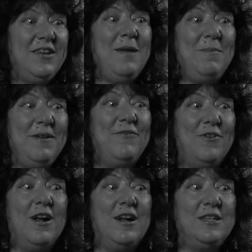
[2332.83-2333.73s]
will keep me
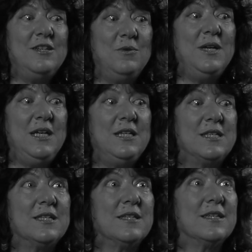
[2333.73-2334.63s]
for uh, two weeks
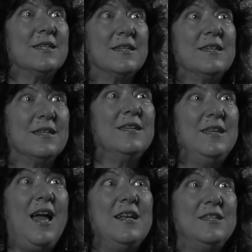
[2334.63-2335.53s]
nice.
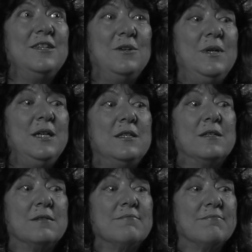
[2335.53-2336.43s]
yeah two weeks
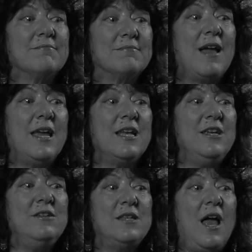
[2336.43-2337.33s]
cool i
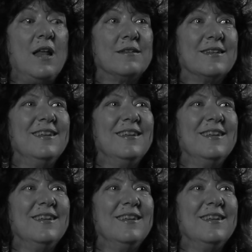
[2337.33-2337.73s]
could use that